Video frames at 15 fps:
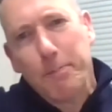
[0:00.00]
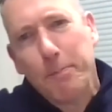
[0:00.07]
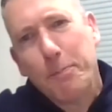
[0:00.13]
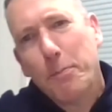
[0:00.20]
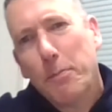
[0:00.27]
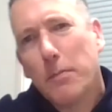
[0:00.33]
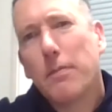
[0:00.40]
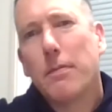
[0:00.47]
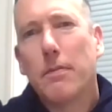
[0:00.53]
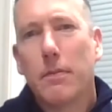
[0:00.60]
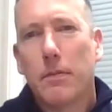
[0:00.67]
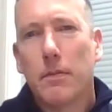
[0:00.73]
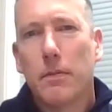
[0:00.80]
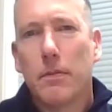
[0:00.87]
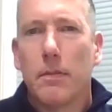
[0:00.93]
No worries,
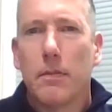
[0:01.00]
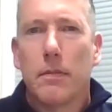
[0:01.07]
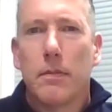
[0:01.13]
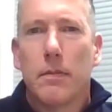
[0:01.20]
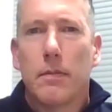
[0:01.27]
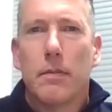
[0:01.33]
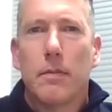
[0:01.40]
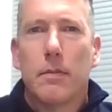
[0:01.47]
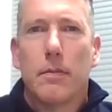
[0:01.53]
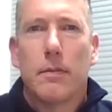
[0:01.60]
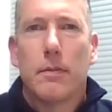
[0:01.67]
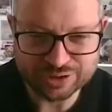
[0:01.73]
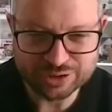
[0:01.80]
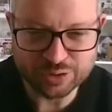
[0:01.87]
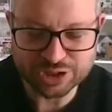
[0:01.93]
mate. Thanks for coming along.